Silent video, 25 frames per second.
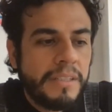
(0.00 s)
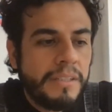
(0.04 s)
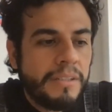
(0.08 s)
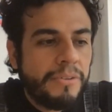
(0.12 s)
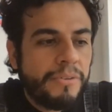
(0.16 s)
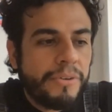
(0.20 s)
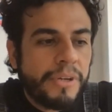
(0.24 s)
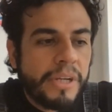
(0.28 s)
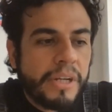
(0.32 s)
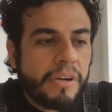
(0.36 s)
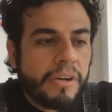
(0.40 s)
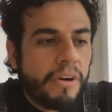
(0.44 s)

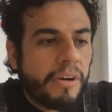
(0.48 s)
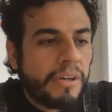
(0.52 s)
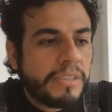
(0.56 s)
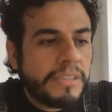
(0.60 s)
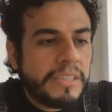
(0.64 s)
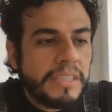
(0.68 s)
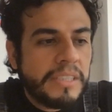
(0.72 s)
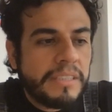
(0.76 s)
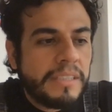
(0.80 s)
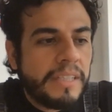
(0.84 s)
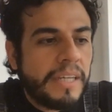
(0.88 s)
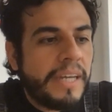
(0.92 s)

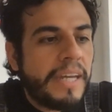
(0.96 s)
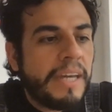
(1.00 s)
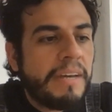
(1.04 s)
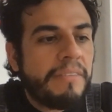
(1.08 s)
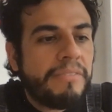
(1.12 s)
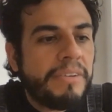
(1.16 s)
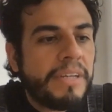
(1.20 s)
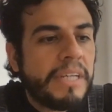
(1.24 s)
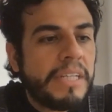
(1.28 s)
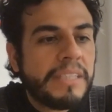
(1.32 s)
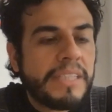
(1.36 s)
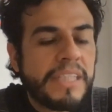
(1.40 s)
recording the
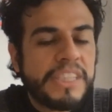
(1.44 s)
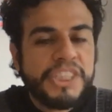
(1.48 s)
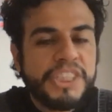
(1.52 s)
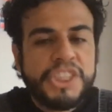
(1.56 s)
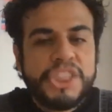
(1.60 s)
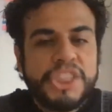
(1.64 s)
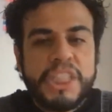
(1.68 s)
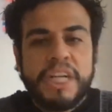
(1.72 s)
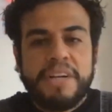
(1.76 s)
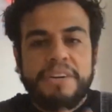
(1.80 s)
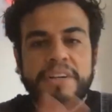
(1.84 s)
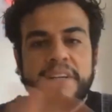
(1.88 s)
event and
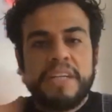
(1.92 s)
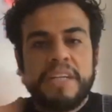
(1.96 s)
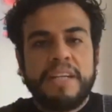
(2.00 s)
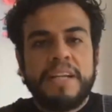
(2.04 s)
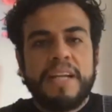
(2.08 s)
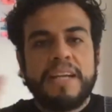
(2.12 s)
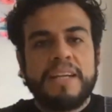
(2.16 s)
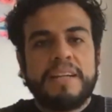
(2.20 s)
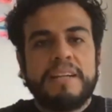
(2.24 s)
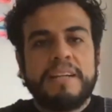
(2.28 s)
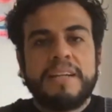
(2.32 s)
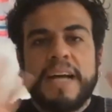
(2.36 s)
sharing
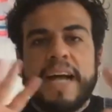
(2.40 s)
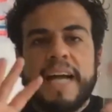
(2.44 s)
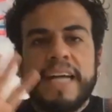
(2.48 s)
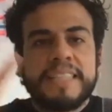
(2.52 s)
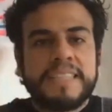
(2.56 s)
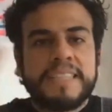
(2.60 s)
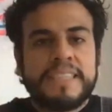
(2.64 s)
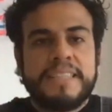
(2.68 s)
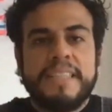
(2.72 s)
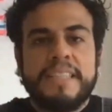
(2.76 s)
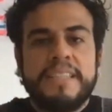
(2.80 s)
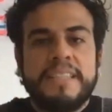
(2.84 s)

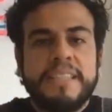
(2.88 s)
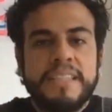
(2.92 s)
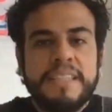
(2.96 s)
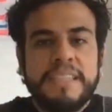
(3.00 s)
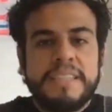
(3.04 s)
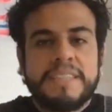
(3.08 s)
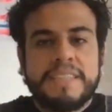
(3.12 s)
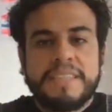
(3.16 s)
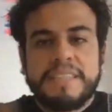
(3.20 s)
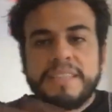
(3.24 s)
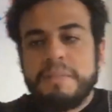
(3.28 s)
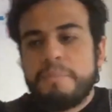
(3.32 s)
as it
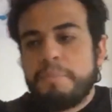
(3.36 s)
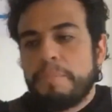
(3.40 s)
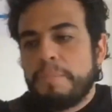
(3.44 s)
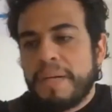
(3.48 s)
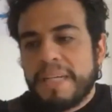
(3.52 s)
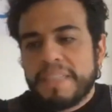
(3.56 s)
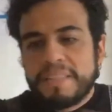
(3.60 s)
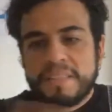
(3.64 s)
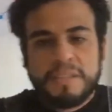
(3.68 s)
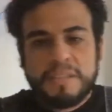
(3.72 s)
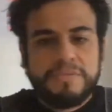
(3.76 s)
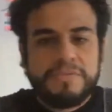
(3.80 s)
is the
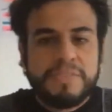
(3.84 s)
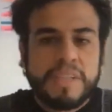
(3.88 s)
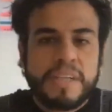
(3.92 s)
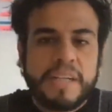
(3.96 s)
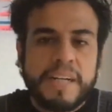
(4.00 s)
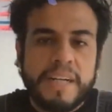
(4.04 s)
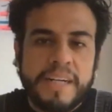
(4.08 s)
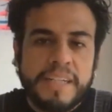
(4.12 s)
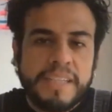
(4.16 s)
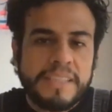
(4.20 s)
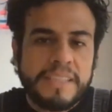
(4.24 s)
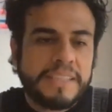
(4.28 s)
path of the
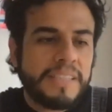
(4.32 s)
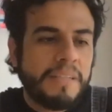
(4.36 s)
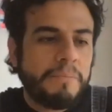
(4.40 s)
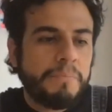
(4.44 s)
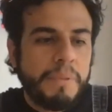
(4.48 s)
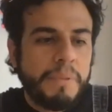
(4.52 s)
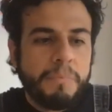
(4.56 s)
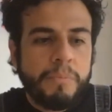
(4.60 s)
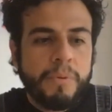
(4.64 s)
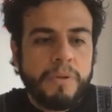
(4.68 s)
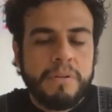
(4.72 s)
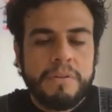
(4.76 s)
cars, and
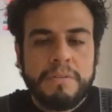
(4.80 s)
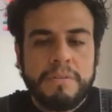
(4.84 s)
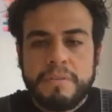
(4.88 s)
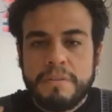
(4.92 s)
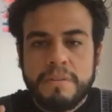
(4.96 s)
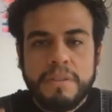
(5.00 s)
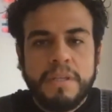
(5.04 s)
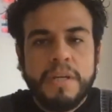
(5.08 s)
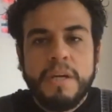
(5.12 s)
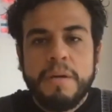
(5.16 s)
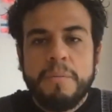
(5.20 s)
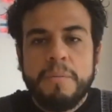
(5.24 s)
people
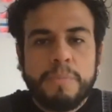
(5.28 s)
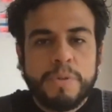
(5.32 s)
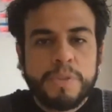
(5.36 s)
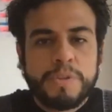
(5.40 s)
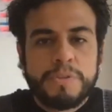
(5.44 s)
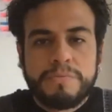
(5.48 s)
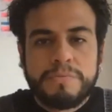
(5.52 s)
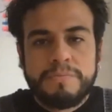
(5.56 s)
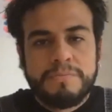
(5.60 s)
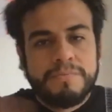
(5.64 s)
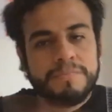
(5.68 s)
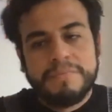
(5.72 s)

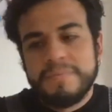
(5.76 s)
put